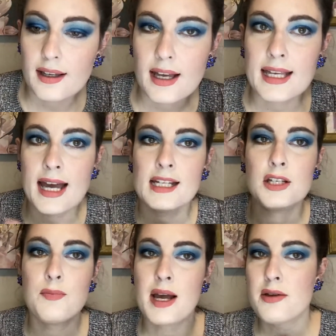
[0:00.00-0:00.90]
Again, you
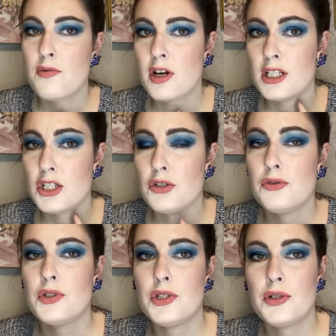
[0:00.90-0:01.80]
might want
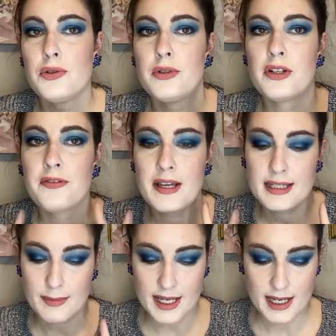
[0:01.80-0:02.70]
to do your
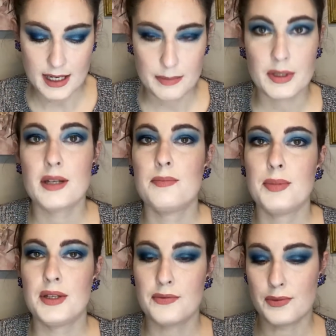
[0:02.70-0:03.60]
face makeup
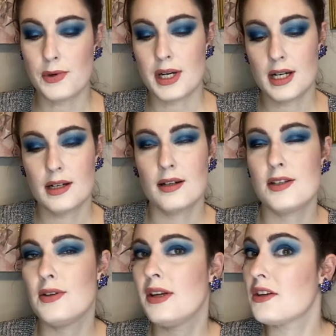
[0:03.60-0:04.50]
before
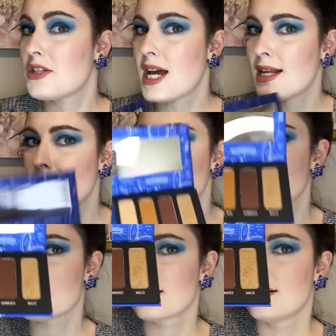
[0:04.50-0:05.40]
doing your shadows